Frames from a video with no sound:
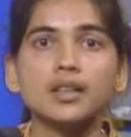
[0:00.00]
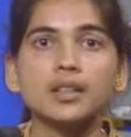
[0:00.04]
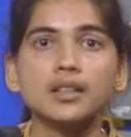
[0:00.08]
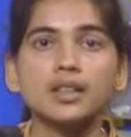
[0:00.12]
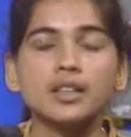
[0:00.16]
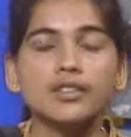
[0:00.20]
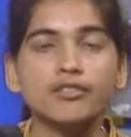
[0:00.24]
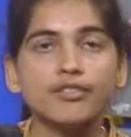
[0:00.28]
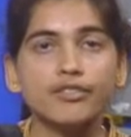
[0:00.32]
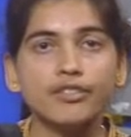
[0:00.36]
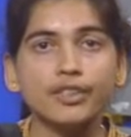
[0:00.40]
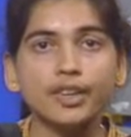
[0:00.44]

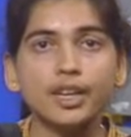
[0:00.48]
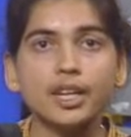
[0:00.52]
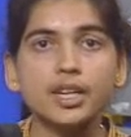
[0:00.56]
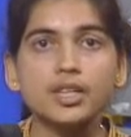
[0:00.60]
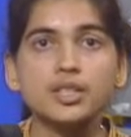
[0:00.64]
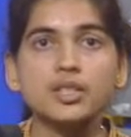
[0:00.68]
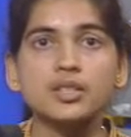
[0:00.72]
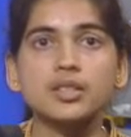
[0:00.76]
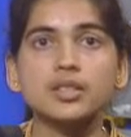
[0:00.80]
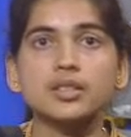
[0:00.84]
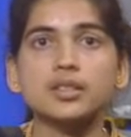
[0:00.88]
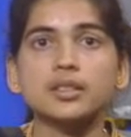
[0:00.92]
the
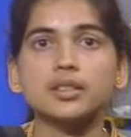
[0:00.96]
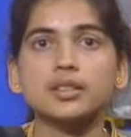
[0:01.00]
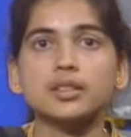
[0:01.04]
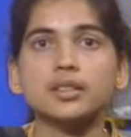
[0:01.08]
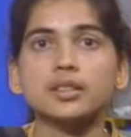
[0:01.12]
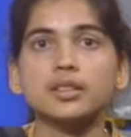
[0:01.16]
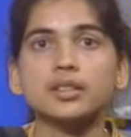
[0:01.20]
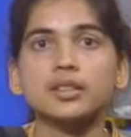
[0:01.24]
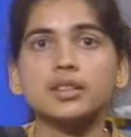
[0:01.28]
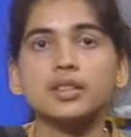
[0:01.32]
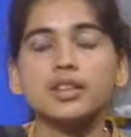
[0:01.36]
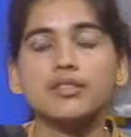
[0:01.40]
finish,
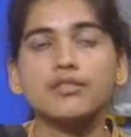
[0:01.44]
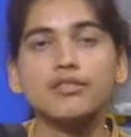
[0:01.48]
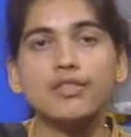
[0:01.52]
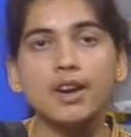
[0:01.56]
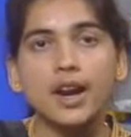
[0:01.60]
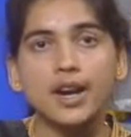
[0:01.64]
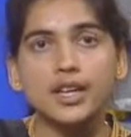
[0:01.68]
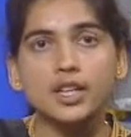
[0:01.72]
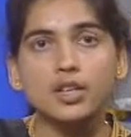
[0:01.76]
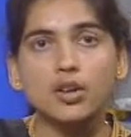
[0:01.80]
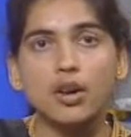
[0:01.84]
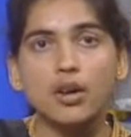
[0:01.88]
the
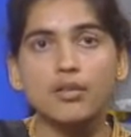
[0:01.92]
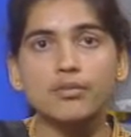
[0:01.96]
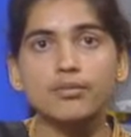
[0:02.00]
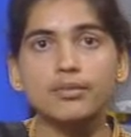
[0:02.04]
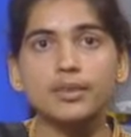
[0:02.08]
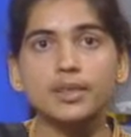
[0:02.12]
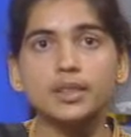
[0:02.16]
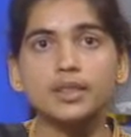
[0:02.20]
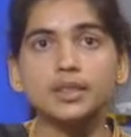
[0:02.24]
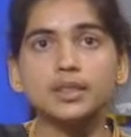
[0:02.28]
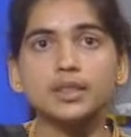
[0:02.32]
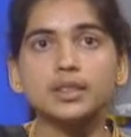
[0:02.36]
fat
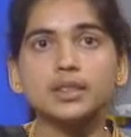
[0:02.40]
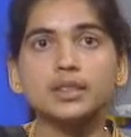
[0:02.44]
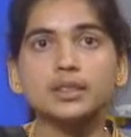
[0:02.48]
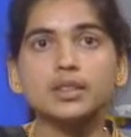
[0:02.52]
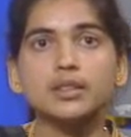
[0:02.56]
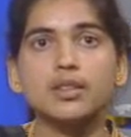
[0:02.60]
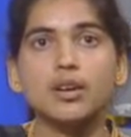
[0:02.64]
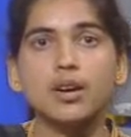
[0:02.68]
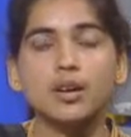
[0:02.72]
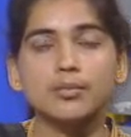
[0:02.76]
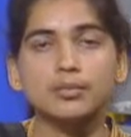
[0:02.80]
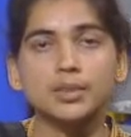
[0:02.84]
covering
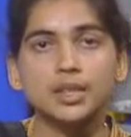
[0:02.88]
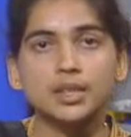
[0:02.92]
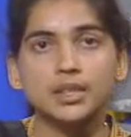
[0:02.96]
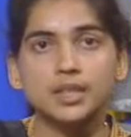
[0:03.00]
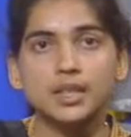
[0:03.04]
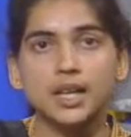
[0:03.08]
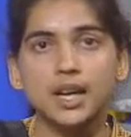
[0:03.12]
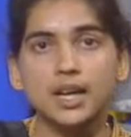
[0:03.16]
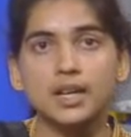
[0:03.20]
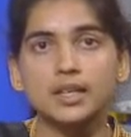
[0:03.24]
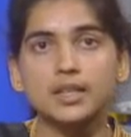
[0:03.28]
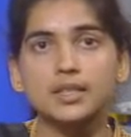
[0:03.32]
of the
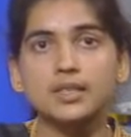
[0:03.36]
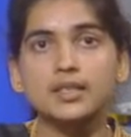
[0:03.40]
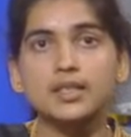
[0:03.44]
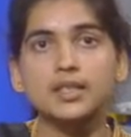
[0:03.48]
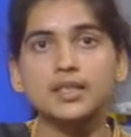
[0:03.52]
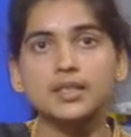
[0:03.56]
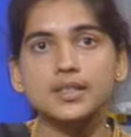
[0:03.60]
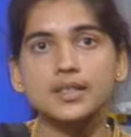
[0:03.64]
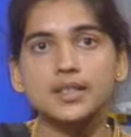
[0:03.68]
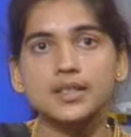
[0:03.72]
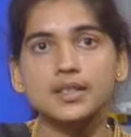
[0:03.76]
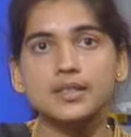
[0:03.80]
carcass,
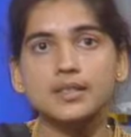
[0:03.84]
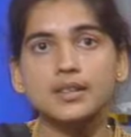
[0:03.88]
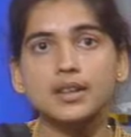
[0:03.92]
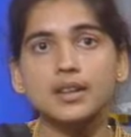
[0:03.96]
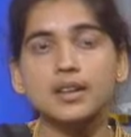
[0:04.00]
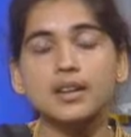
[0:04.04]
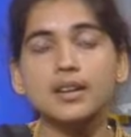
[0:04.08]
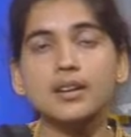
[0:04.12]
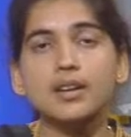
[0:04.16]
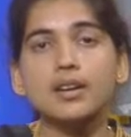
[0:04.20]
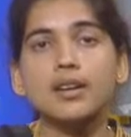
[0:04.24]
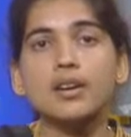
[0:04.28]

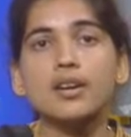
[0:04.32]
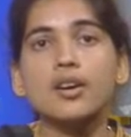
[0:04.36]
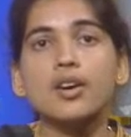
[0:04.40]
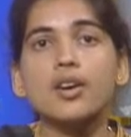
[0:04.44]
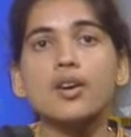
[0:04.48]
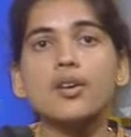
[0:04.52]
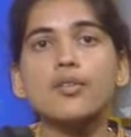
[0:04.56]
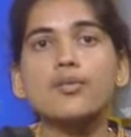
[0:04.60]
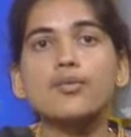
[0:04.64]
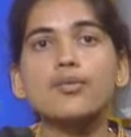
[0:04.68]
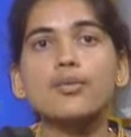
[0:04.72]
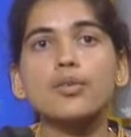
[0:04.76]
etc.
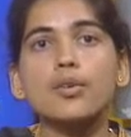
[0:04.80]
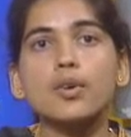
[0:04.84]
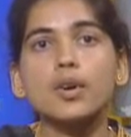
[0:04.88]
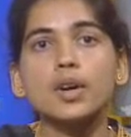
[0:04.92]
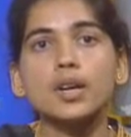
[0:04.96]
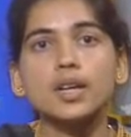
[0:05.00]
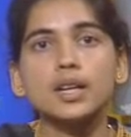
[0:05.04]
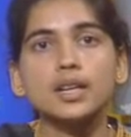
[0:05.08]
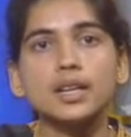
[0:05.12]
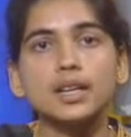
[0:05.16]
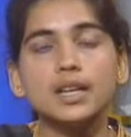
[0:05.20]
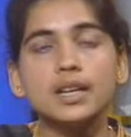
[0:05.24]

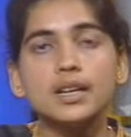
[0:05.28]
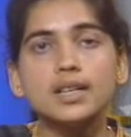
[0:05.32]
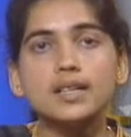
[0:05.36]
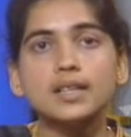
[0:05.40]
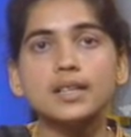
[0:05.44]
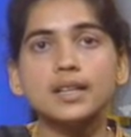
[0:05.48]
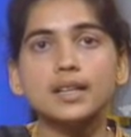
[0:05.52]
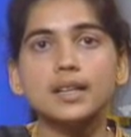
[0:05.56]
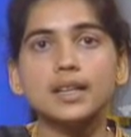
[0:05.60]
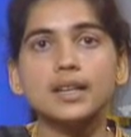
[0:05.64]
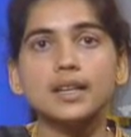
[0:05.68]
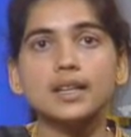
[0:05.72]
For yield
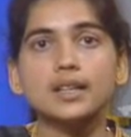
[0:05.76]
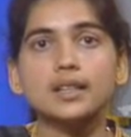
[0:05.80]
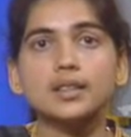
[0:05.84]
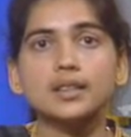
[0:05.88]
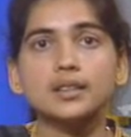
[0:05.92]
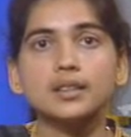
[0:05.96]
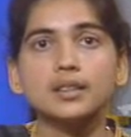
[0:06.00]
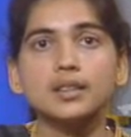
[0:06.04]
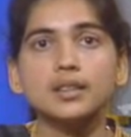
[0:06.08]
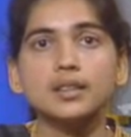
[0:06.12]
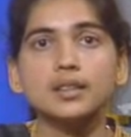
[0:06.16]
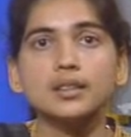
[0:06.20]
grading,
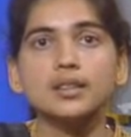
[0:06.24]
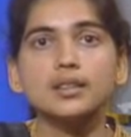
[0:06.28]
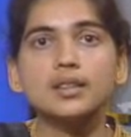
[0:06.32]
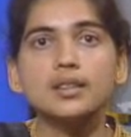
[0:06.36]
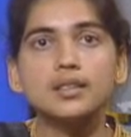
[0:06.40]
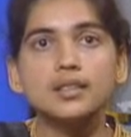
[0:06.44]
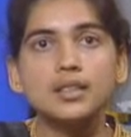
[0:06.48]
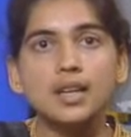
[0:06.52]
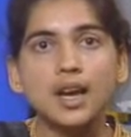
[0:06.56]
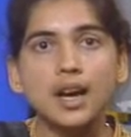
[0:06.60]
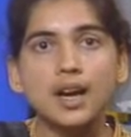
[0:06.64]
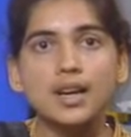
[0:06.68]

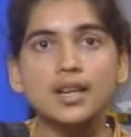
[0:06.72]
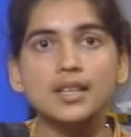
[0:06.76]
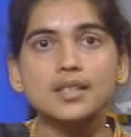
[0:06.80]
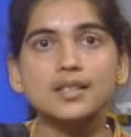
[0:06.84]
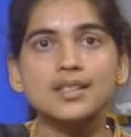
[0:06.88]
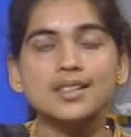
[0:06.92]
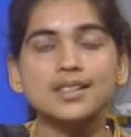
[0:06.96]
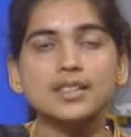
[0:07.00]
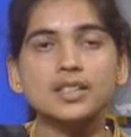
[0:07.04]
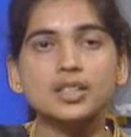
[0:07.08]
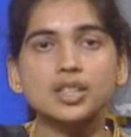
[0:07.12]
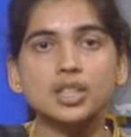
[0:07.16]
the
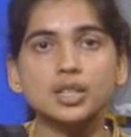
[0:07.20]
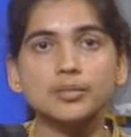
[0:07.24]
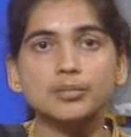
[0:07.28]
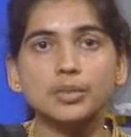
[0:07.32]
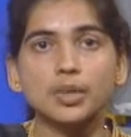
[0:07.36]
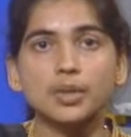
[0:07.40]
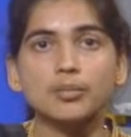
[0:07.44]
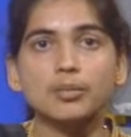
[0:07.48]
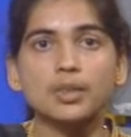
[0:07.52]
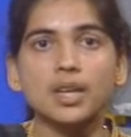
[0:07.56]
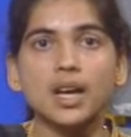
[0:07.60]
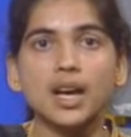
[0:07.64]
size and shape
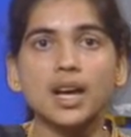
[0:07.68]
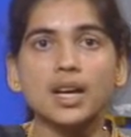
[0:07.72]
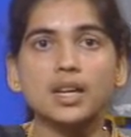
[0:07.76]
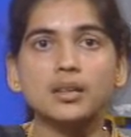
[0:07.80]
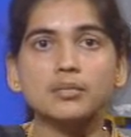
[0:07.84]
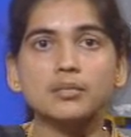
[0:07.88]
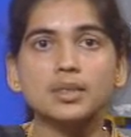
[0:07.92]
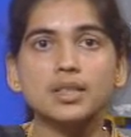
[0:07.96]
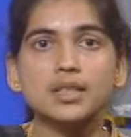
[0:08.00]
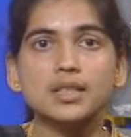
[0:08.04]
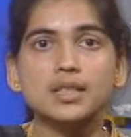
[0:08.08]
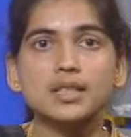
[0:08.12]
of the
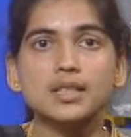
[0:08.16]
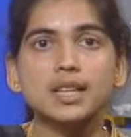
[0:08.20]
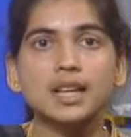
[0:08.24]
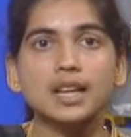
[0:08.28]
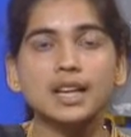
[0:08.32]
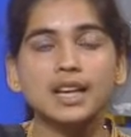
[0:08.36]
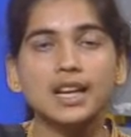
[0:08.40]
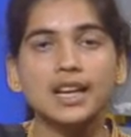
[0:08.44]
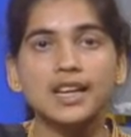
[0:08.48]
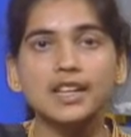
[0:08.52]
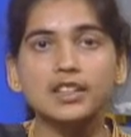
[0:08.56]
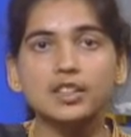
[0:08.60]
animals, the
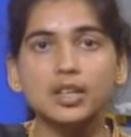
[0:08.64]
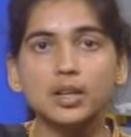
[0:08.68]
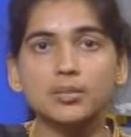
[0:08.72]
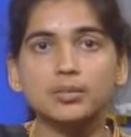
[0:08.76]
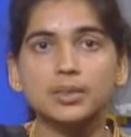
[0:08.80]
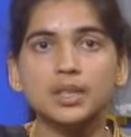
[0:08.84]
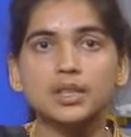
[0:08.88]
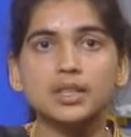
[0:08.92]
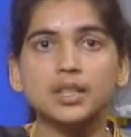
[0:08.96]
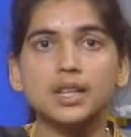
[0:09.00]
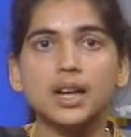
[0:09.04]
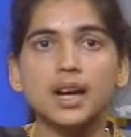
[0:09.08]
length
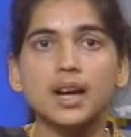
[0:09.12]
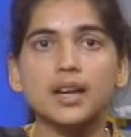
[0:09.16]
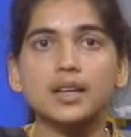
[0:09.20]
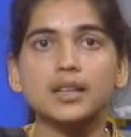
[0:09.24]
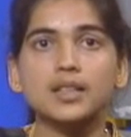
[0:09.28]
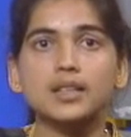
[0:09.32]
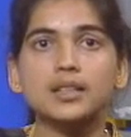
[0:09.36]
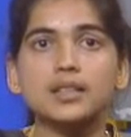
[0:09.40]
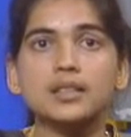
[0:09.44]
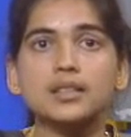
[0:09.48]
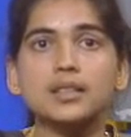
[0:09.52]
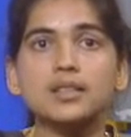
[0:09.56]
of the
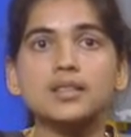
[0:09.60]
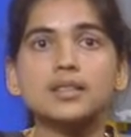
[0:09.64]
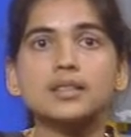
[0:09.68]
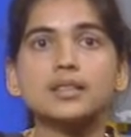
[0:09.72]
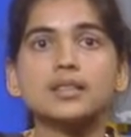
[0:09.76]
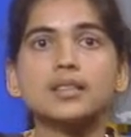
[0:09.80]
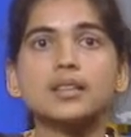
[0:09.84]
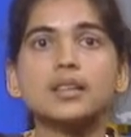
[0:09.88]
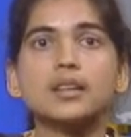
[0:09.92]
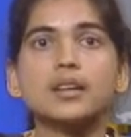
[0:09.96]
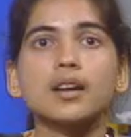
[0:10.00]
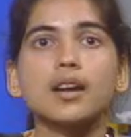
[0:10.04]
carcass,
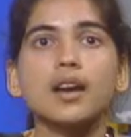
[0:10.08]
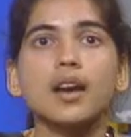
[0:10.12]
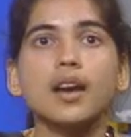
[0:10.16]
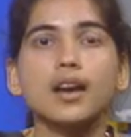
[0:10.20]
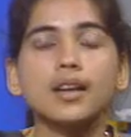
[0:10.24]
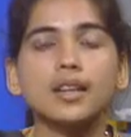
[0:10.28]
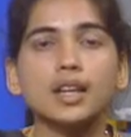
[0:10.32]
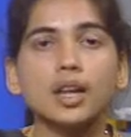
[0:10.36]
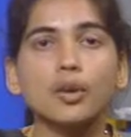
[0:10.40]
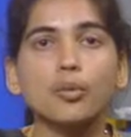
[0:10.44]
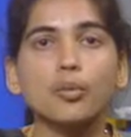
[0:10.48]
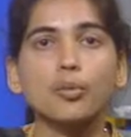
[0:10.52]

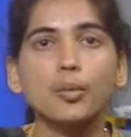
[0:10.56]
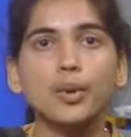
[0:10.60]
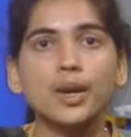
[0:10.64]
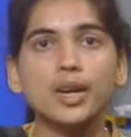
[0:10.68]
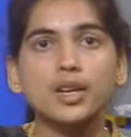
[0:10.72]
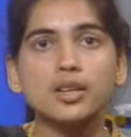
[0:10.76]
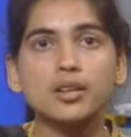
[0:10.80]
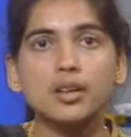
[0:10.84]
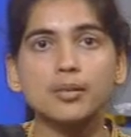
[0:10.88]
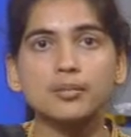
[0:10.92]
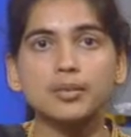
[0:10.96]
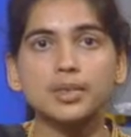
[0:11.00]
and the
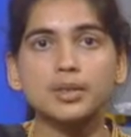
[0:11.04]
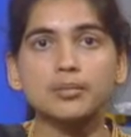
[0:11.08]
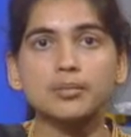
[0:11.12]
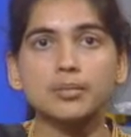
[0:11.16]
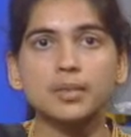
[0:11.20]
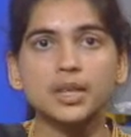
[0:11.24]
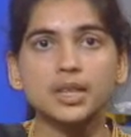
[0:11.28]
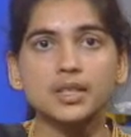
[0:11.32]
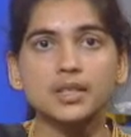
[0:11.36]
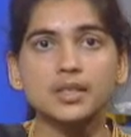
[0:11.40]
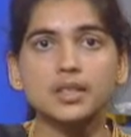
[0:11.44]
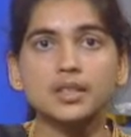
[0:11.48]
weight of the
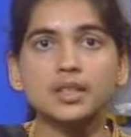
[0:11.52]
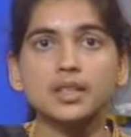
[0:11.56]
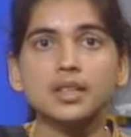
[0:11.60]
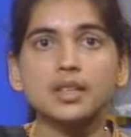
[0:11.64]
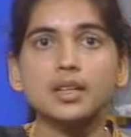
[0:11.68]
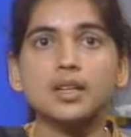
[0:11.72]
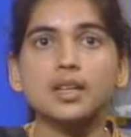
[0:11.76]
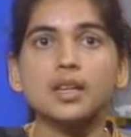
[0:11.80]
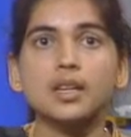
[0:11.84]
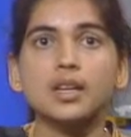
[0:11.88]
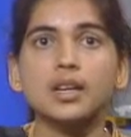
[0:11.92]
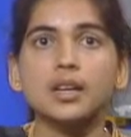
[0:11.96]
meat
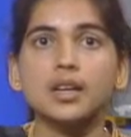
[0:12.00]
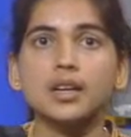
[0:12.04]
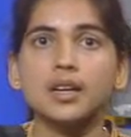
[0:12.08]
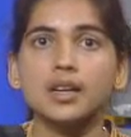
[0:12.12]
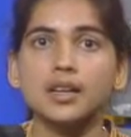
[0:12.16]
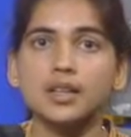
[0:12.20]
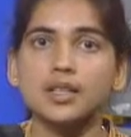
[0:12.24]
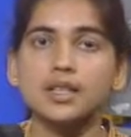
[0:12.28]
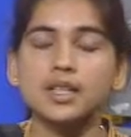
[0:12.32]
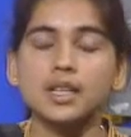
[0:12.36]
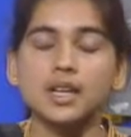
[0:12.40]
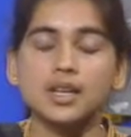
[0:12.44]

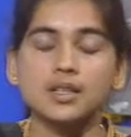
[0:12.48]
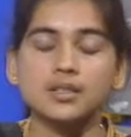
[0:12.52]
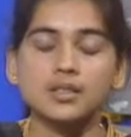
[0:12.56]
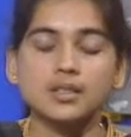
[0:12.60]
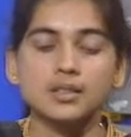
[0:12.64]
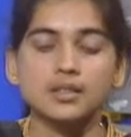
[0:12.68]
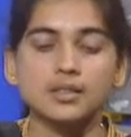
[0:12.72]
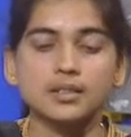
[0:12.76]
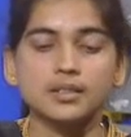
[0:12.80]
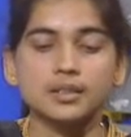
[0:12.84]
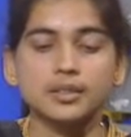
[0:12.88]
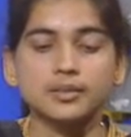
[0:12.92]
is
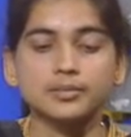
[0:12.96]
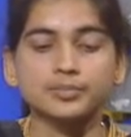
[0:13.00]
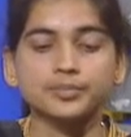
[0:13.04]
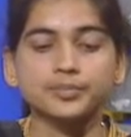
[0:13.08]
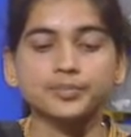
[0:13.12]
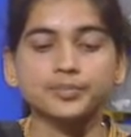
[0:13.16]
considered.